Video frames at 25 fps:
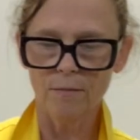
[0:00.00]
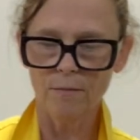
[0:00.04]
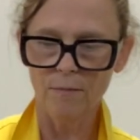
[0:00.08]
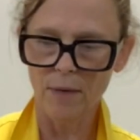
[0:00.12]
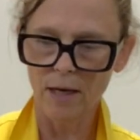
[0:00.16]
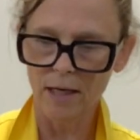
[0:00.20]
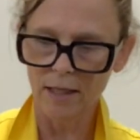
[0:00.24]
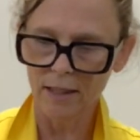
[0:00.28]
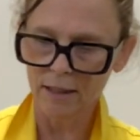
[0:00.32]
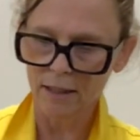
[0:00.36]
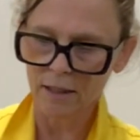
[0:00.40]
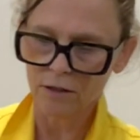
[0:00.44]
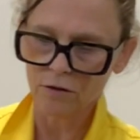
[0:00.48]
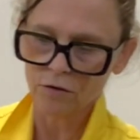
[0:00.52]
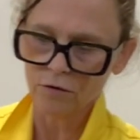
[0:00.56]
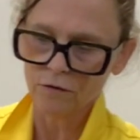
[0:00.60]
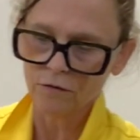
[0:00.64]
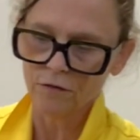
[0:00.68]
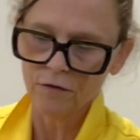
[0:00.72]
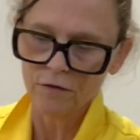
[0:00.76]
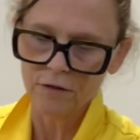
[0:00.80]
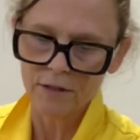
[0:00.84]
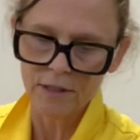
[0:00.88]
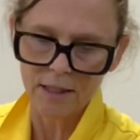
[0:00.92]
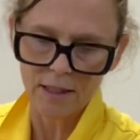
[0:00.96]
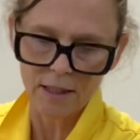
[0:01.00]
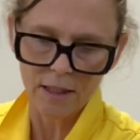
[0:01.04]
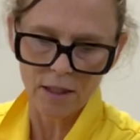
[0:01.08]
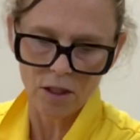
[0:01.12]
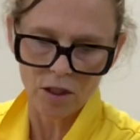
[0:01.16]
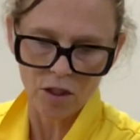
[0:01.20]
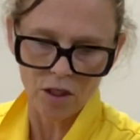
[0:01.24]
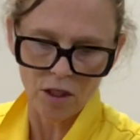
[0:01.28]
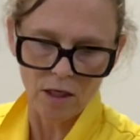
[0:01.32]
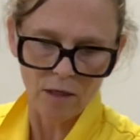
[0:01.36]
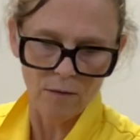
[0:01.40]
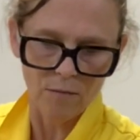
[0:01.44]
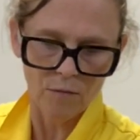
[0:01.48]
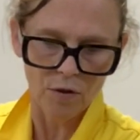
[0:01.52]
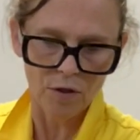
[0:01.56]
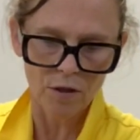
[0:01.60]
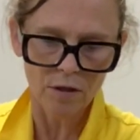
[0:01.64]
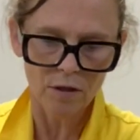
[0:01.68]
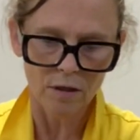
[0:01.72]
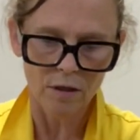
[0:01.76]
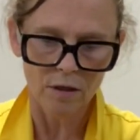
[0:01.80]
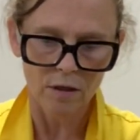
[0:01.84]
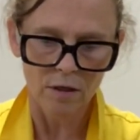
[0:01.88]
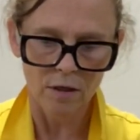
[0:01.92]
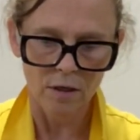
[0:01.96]
my electrophoresis chamber
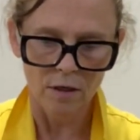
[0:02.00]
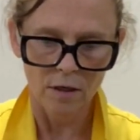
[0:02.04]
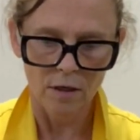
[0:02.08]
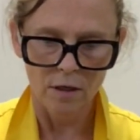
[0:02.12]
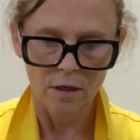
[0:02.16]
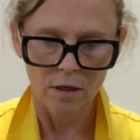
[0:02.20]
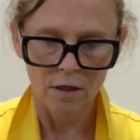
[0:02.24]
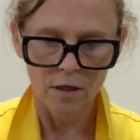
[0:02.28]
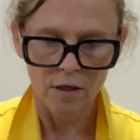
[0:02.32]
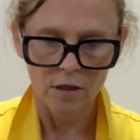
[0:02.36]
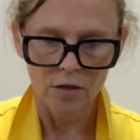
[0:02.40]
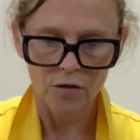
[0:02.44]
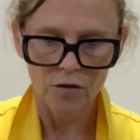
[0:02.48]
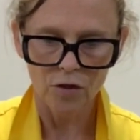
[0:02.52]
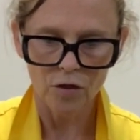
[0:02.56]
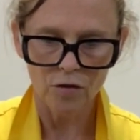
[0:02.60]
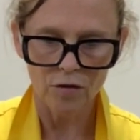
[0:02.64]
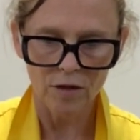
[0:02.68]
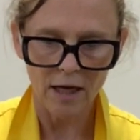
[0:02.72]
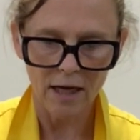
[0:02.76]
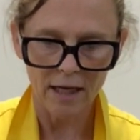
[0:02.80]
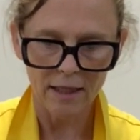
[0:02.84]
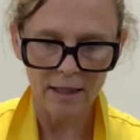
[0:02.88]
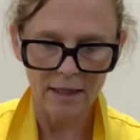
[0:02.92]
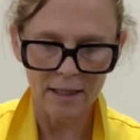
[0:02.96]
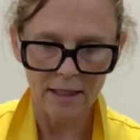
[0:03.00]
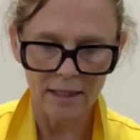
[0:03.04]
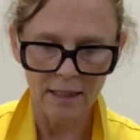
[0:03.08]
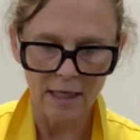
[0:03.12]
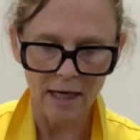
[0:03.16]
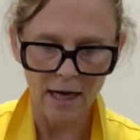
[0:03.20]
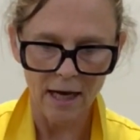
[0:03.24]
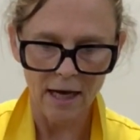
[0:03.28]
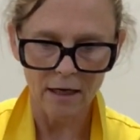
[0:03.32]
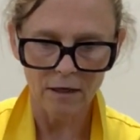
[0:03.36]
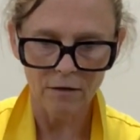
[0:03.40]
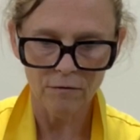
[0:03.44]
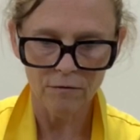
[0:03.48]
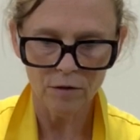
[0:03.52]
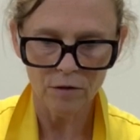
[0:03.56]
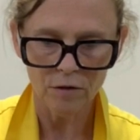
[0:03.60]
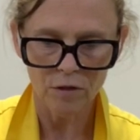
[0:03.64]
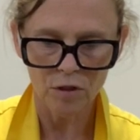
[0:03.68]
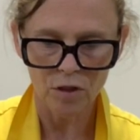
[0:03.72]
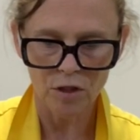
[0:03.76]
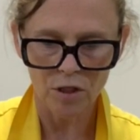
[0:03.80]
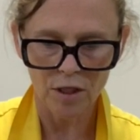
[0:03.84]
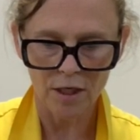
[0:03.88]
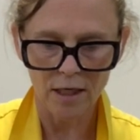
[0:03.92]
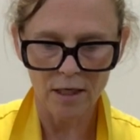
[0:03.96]
so that the
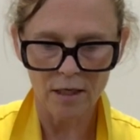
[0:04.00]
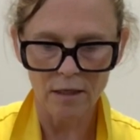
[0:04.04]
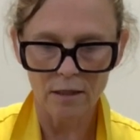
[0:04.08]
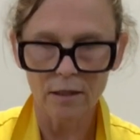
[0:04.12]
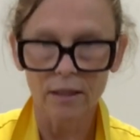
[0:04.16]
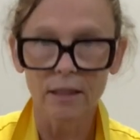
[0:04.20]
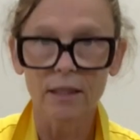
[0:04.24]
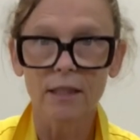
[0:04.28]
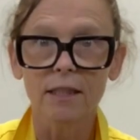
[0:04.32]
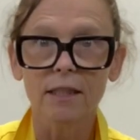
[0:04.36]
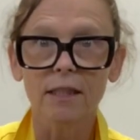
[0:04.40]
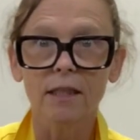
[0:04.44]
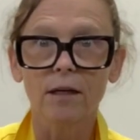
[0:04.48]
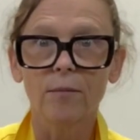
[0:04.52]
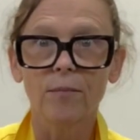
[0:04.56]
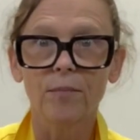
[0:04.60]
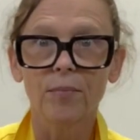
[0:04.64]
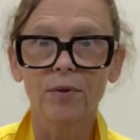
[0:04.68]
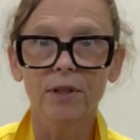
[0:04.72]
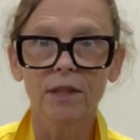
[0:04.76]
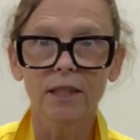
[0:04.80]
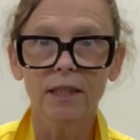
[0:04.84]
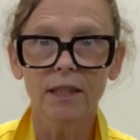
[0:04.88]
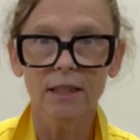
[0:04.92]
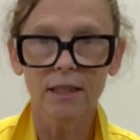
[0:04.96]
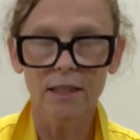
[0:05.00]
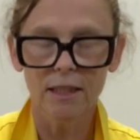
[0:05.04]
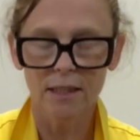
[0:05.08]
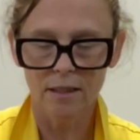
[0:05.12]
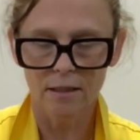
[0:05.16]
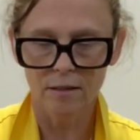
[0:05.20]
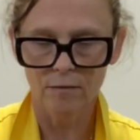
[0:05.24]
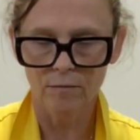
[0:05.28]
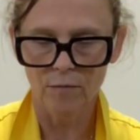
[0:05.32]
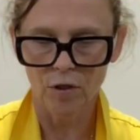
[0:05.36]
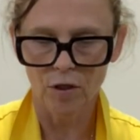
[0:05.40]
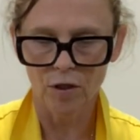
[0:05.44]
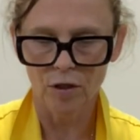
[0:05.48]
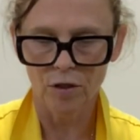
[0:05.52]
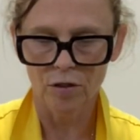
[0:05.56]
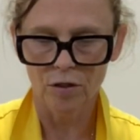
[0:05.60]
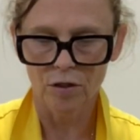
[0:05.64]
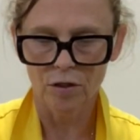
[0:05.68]
agarose gel is completely submerged.